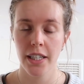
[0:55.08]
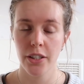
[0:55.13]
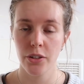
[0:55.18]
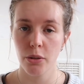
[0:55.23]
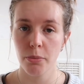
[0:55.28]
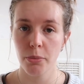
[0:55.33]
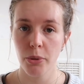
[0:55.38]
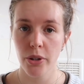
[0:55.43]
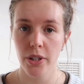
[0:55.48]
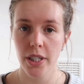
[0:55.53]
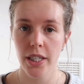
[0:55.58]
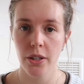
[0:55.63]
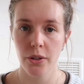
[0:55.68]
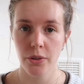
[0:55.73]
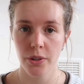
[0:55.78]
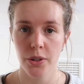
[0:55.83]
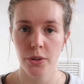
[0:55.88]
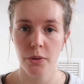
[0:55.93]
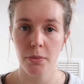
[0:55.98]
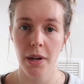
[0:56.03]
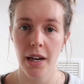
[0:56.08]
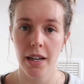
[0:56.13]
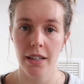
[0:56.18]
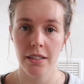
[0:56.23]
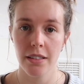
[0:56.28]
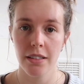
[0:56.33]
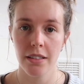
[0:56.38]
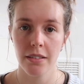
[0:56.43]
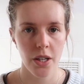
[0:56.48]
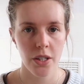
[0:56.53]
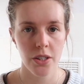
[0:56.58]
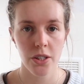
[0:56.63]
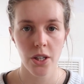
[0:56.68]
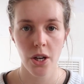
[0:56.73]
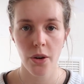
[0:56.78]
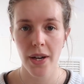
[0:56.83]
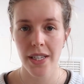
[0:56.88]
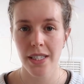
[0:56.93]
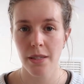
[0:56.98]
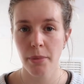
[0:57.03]
in your body or in your mind.
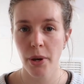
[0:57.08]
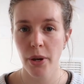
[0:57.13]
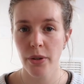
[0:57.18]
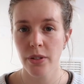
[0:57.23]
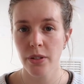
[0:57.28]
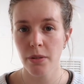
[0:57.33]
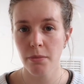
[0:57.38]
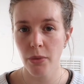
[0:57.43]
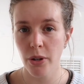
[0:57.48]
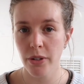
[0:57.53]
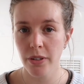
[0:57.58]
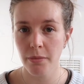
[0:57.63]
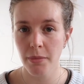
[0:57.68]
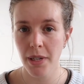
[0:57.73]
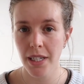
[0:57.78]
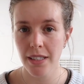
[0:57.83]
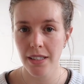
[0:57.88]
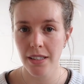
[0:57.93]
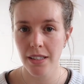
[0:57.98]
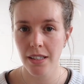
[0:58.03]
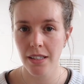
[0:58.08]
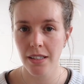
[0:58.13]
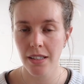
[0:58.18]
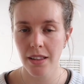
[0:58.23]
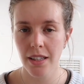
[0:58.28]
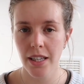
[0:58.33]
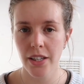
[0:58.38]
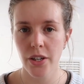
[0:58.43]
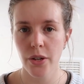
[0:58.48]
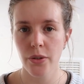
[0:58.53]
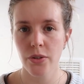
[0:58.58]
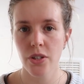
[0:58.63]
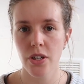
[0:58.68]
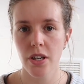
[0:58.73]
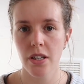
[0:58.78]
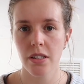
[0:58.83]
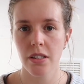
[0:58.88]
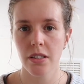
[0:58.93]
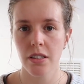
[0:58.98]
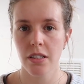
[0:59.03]
So as opposed to modern medicine, they don't
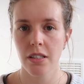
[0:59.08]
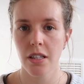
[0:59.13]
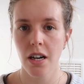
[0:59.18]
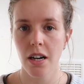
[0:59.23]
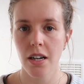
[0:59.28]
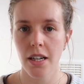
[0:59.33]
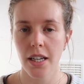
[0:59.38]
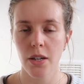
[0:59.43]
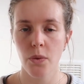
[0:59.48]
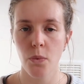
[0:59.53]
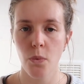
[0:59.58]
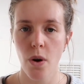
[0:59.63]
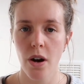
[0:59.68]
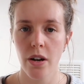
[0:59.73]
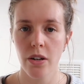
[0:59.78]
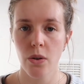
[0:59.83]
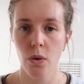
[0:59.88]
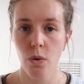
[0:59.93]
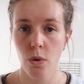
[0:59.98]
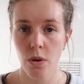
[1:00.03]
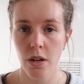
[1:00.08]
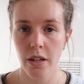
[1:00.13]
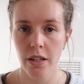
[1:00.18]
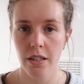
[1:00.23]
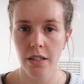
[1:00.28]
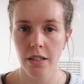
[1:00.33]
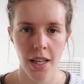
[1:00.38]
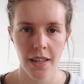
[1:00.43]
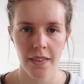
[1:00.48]
just target one organ.